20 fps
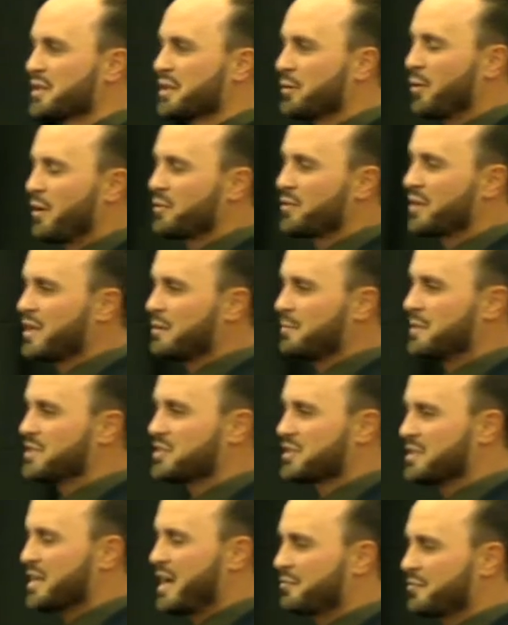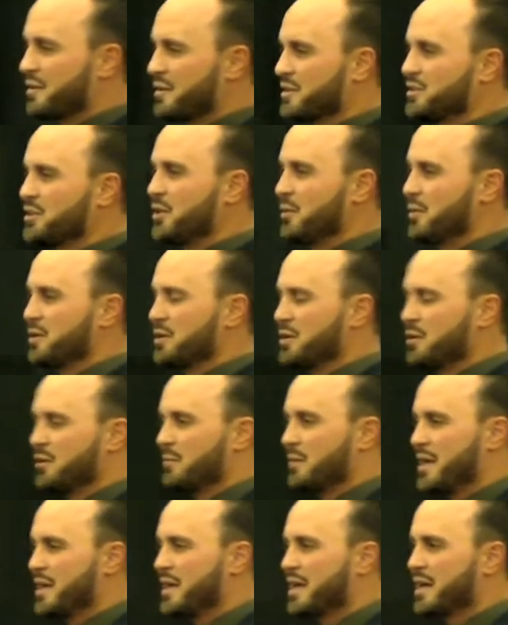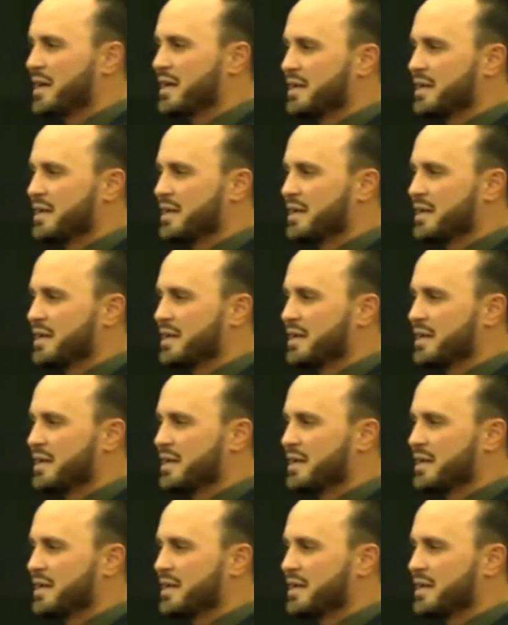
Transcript: what the enemy's endeavoring to do with you and me.